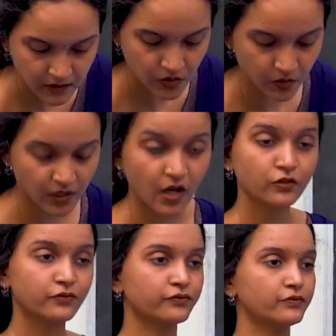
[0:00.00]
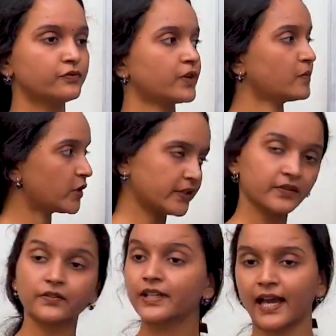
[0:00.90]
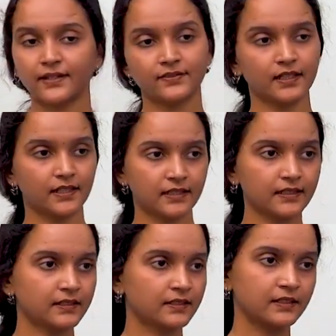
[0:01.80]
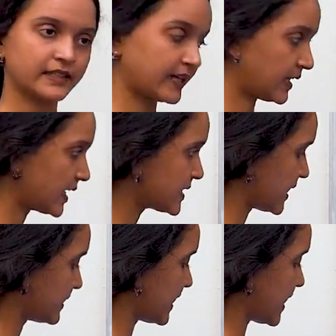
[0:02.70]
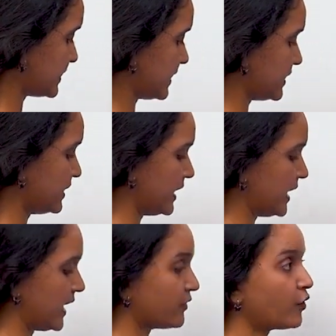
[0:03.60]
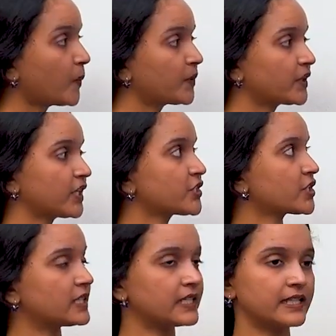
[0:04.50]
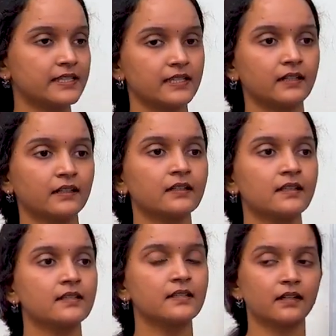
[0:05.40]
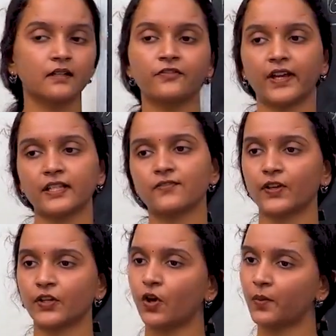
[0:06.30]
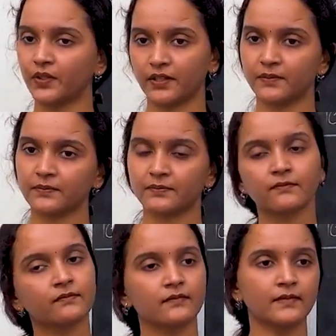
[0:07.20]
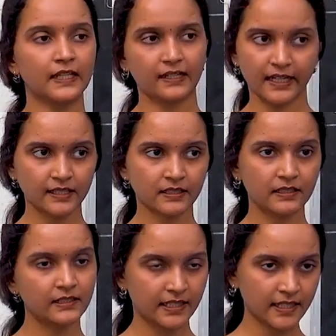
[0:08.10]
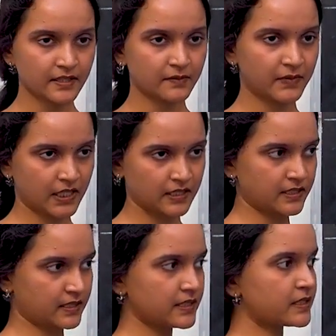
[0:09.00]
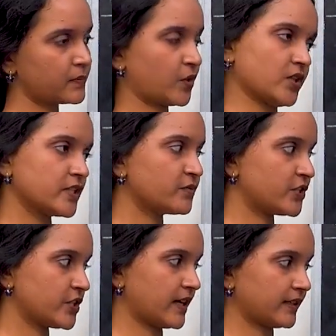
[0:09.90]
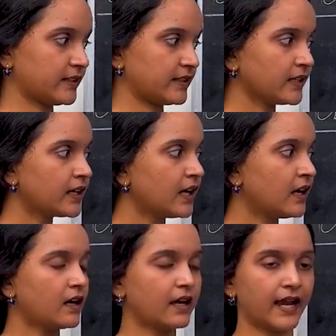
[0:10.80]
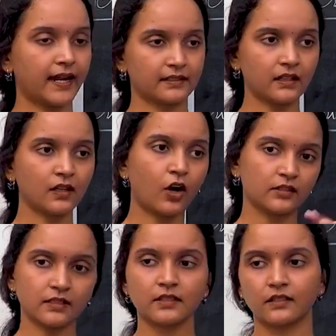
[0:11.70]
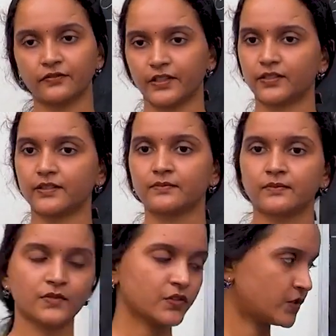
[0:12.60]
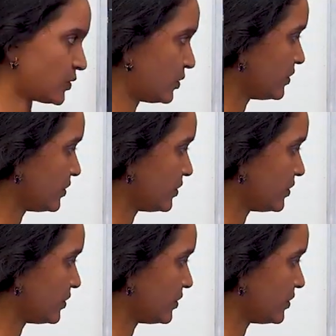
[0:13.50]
So now from whatever we have learned, can I say that then evaporation is a surface phenomenon, right? Yes, because it is the process which is occurring on the surface. So